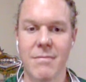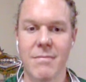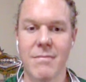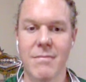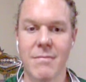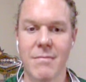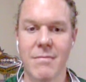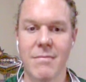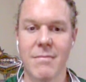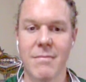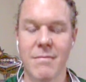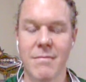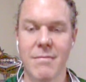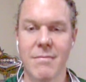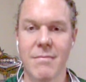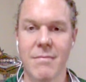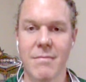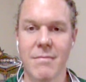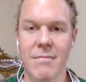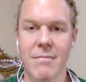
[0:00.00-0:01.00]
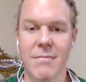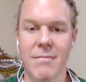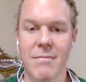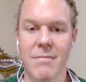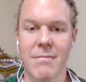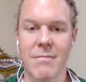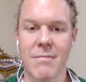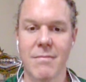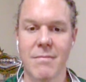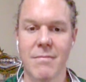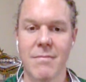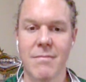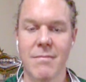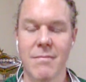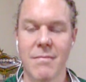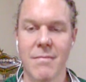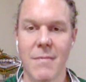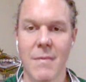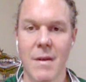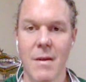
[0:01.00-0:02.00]

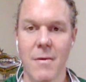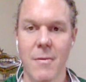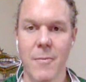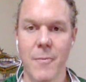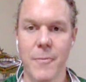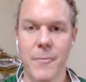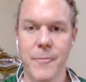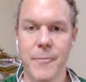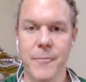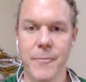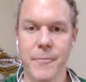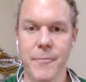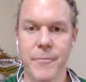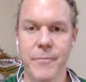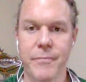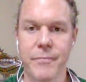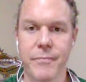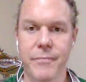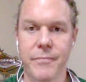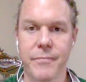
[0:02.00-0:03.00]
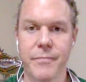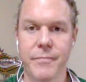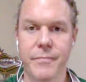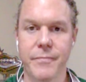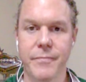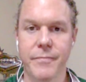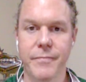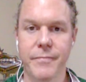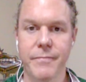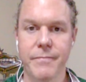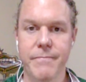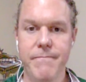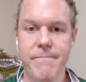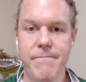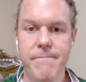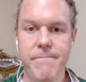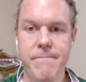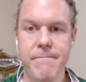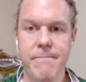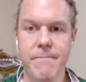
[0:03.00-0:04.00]

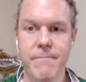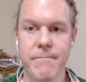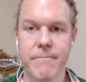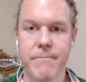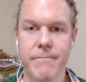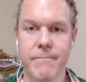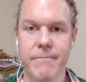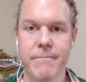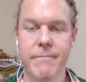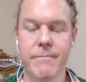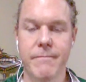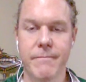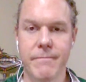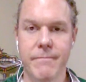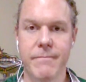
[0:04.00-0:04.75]
(silent)